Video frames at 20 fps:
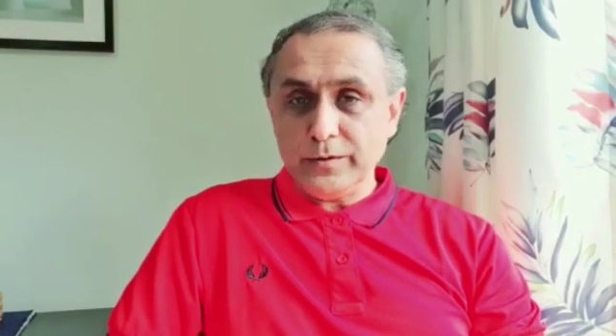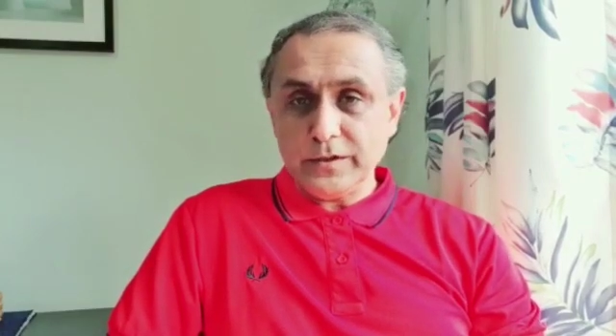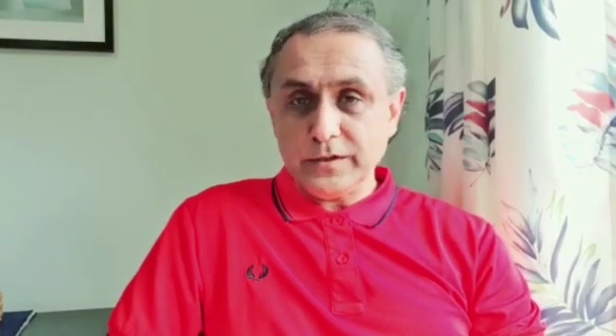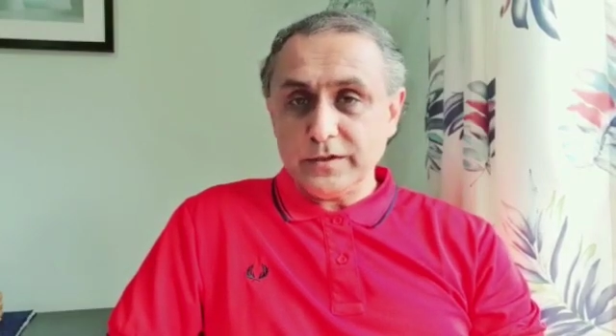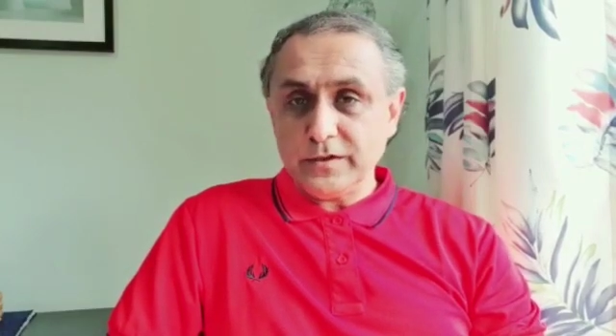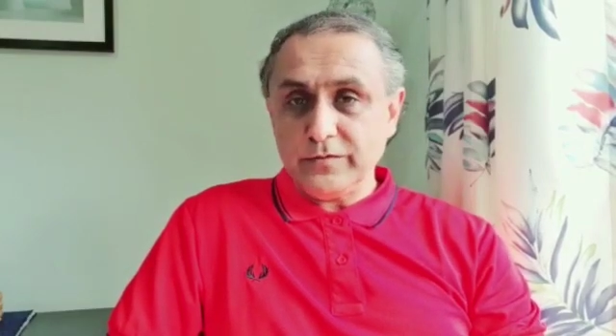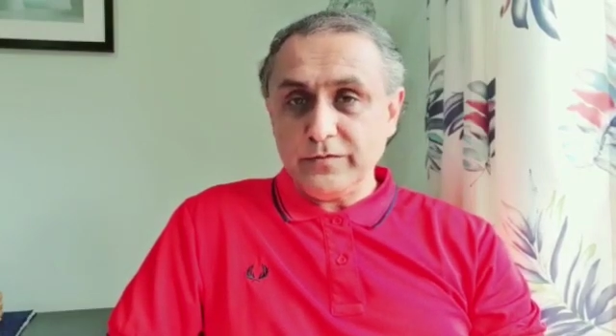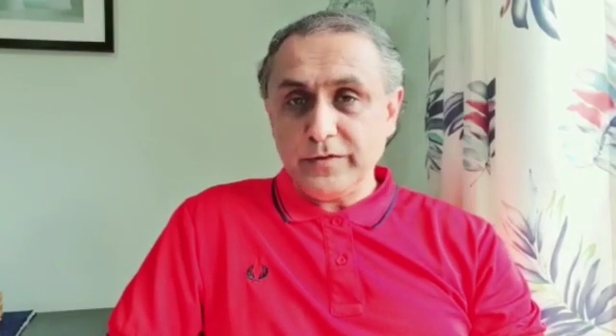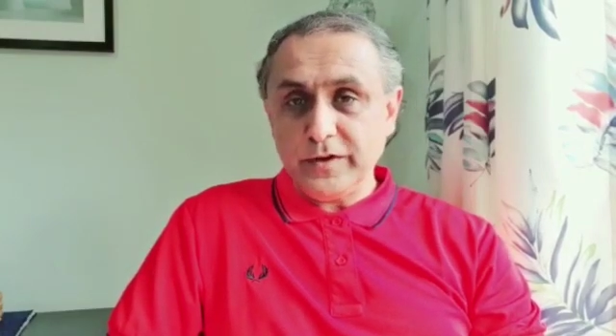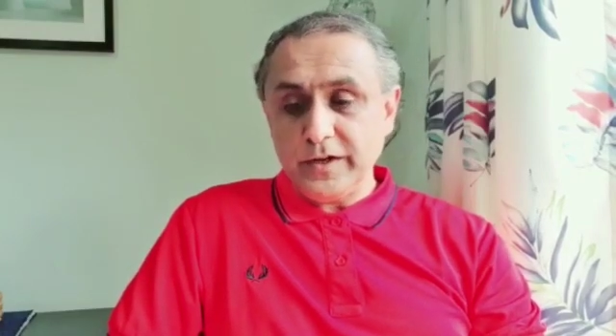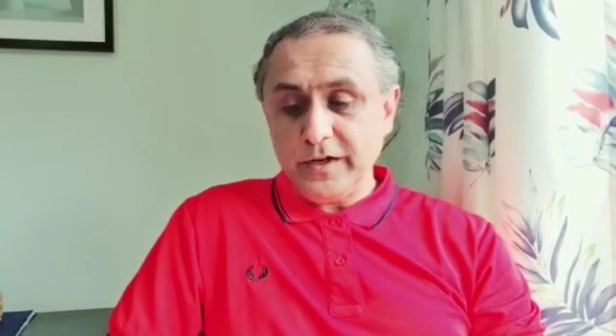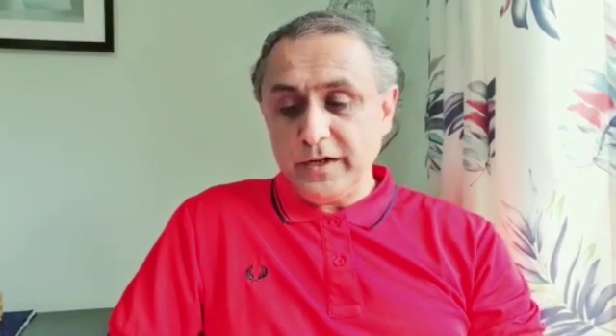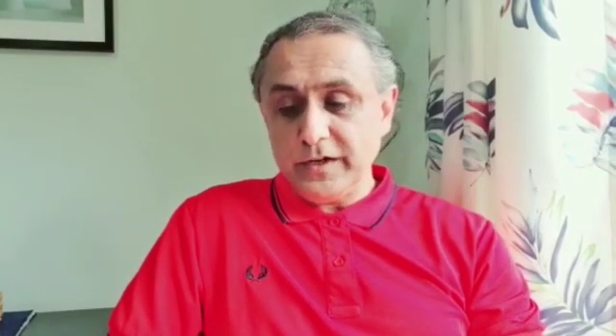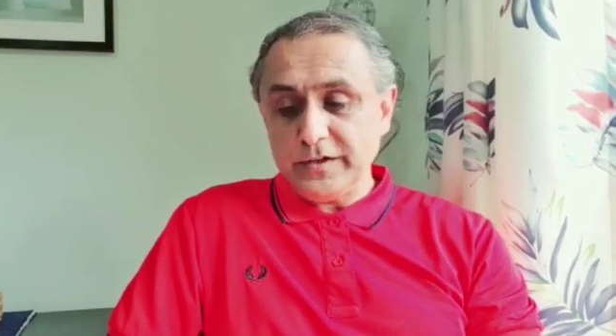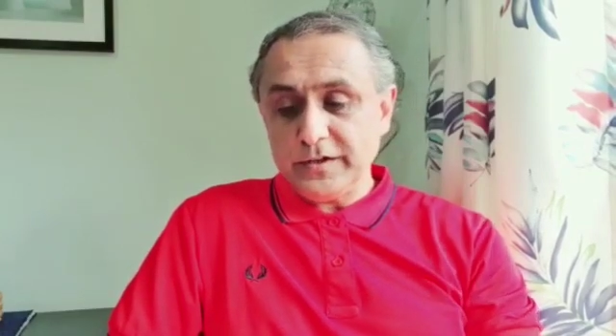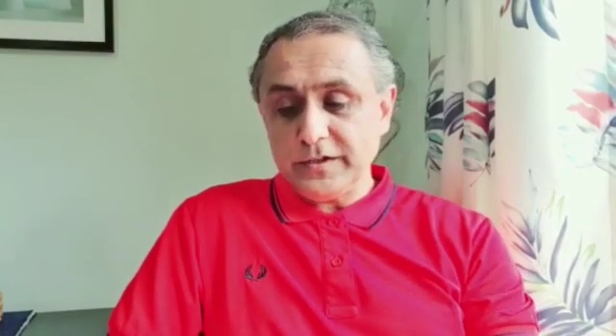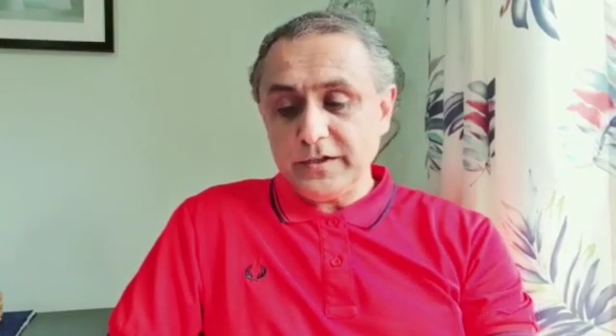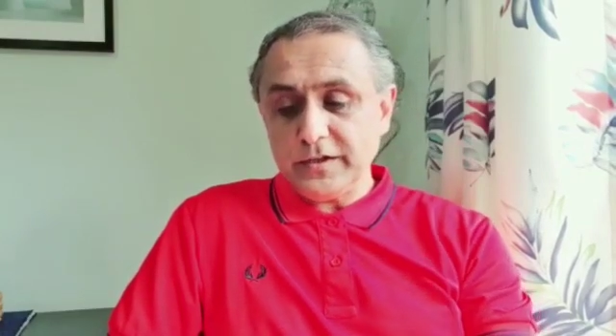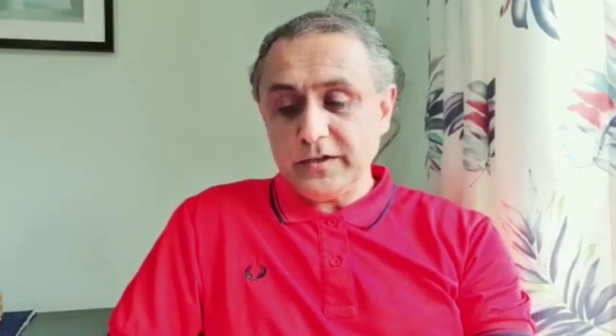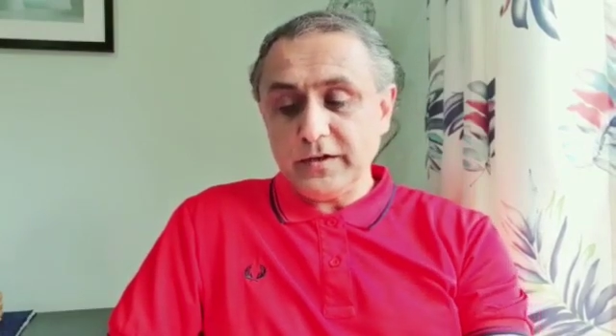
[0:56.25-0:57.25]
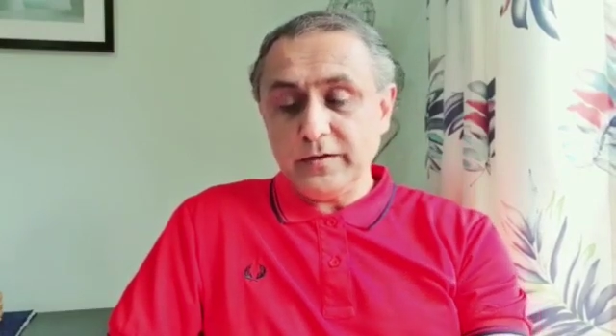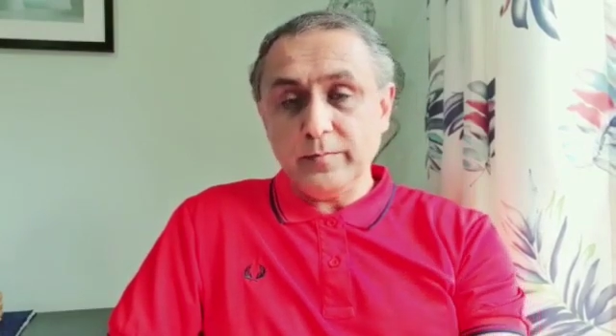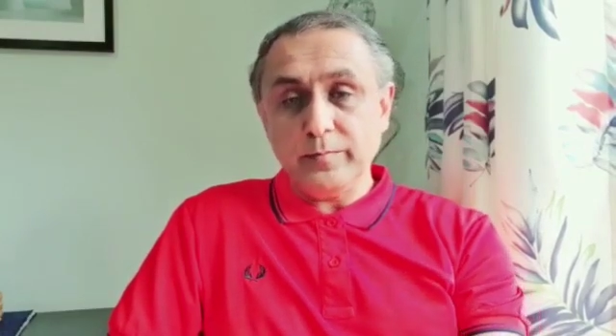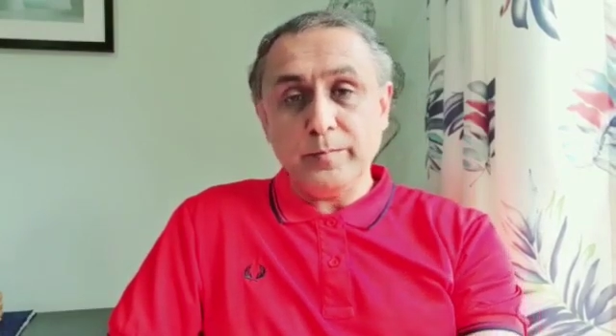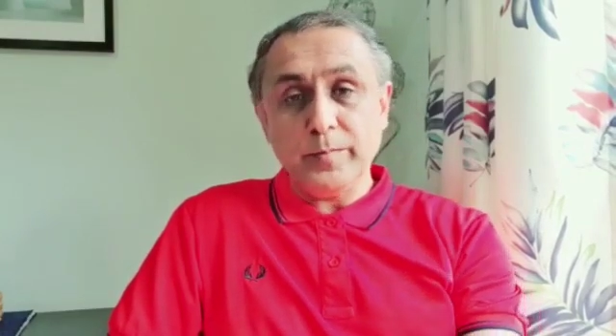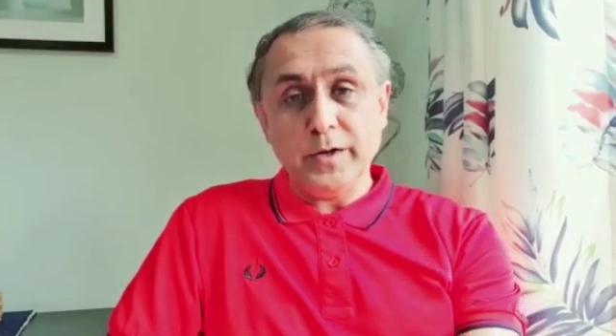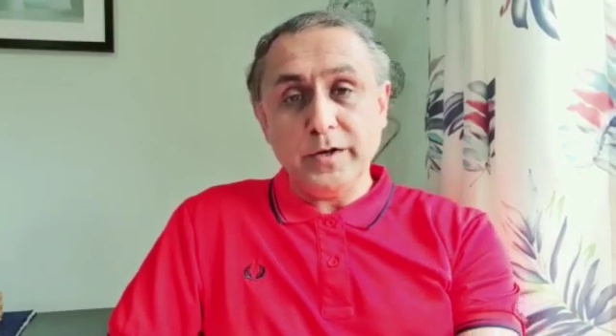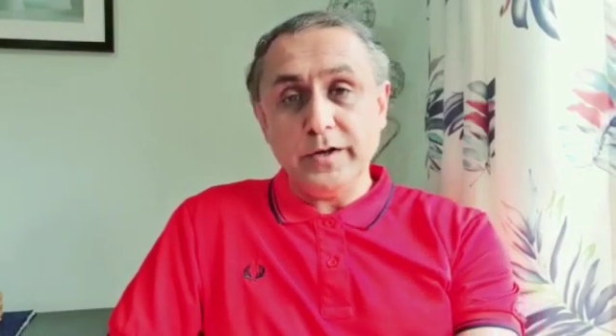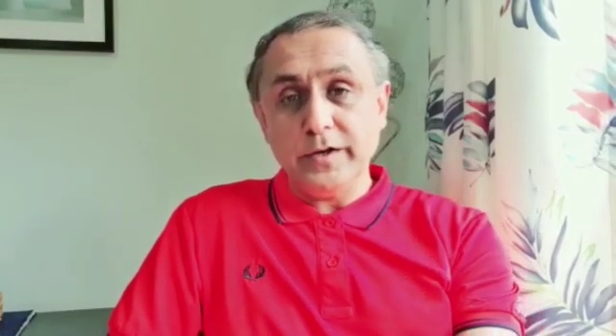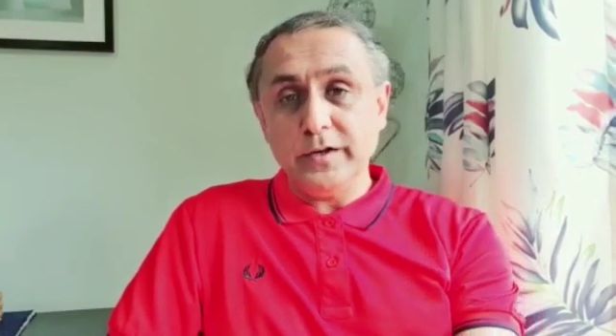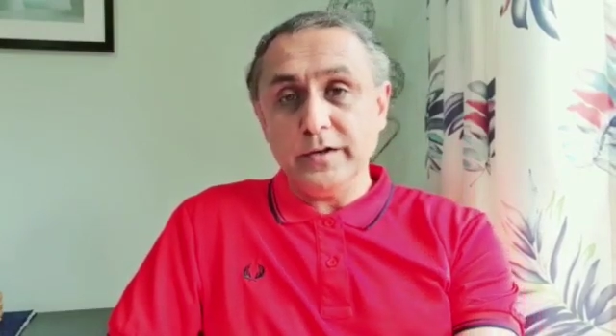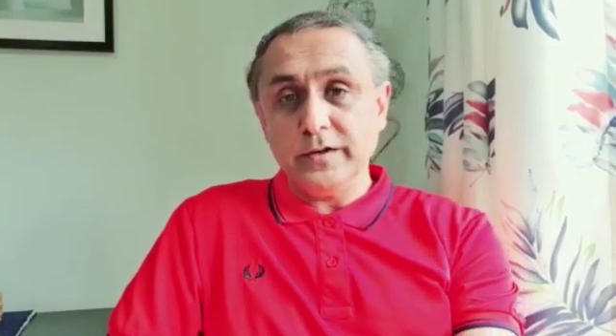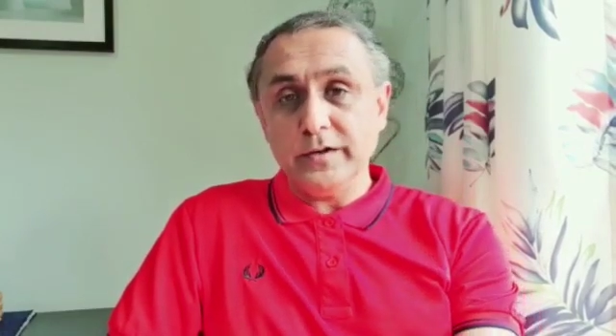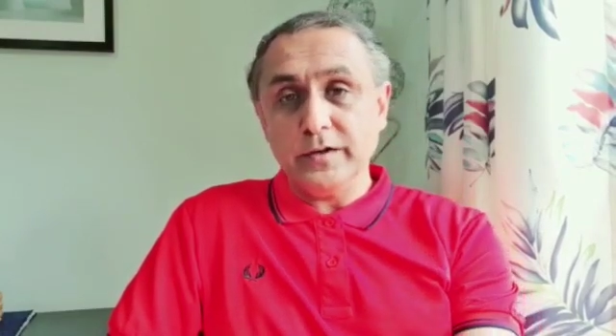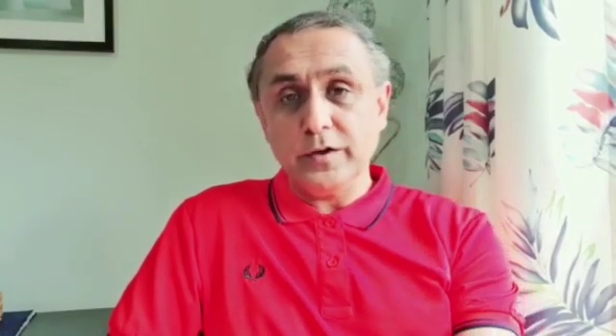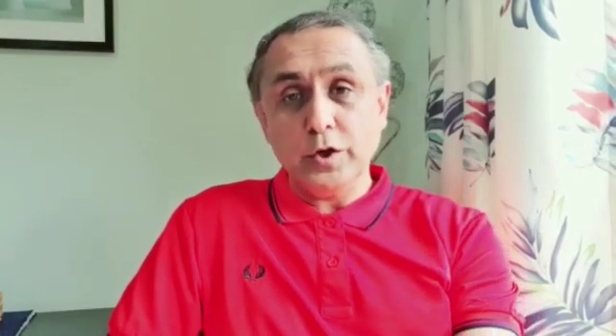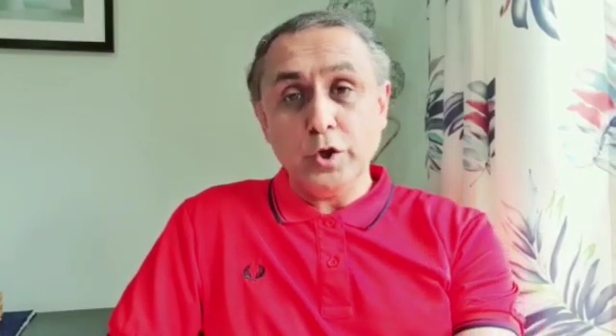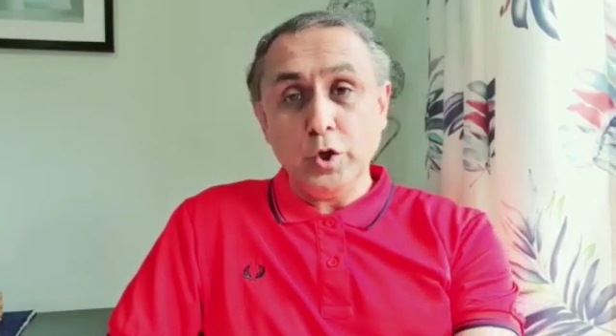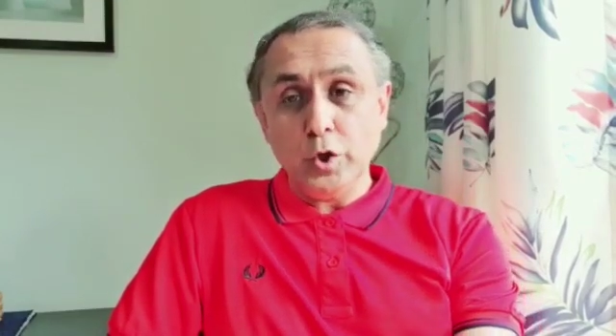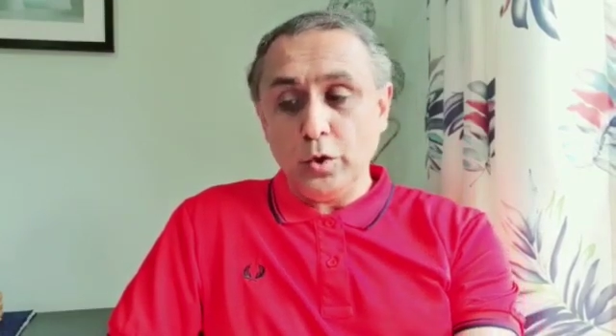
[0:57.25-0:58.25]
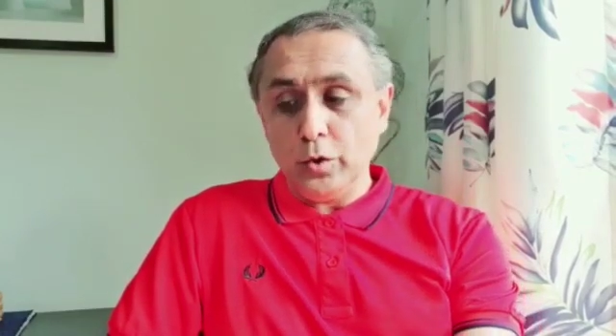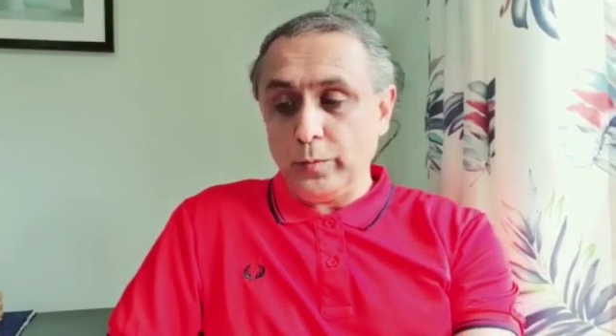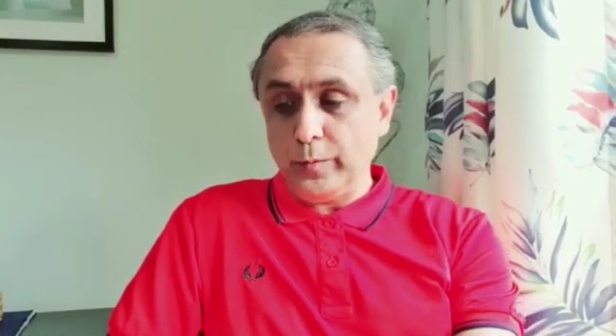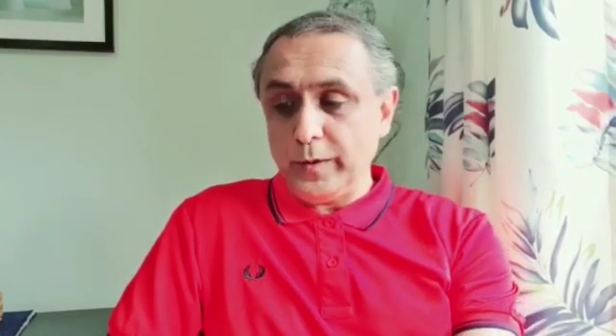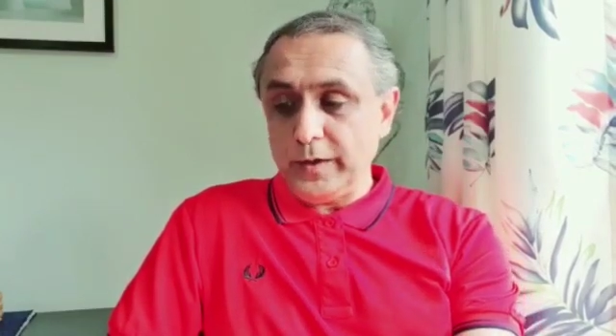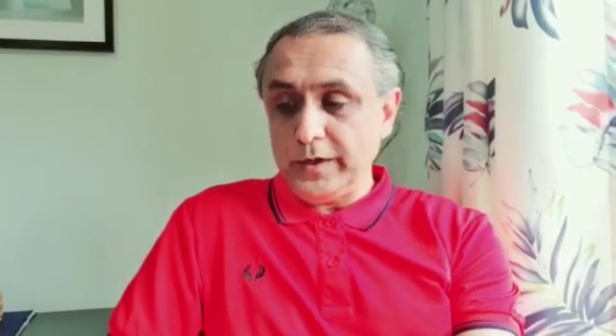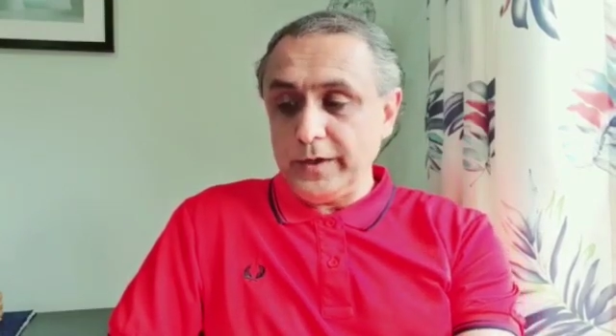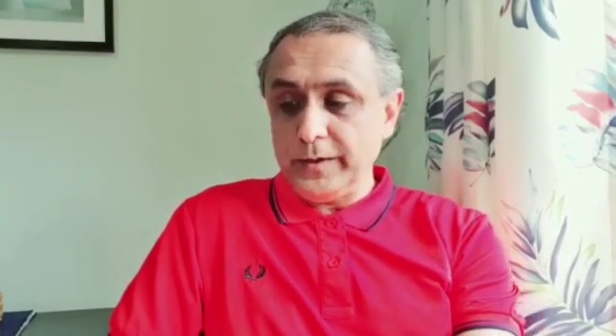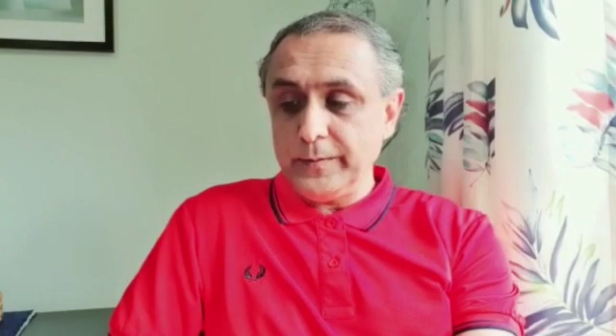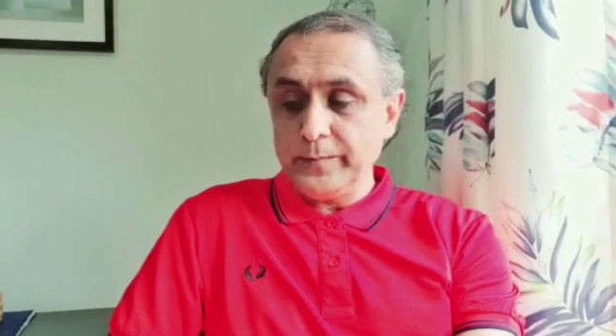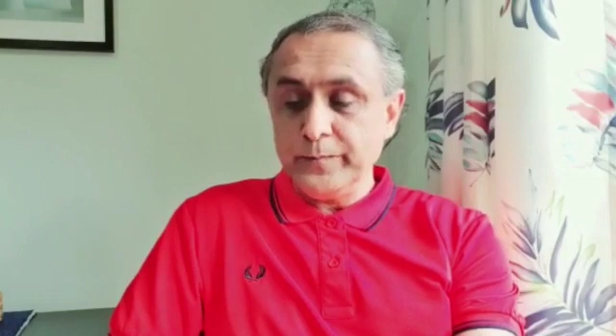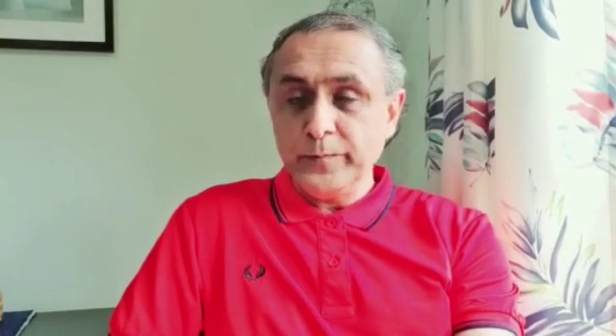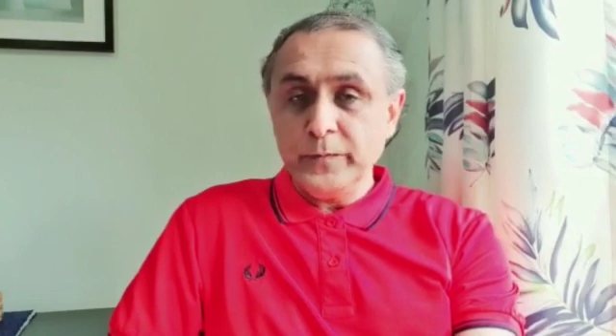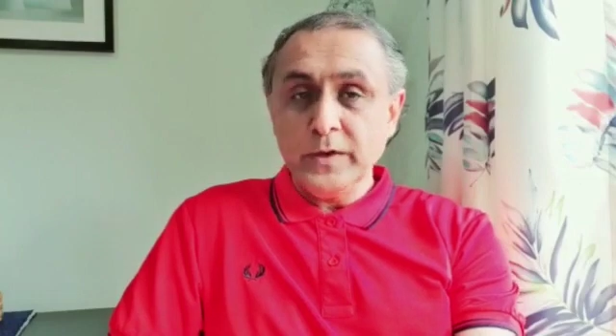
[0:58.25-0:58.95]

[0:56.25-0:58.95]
is a financial burden globally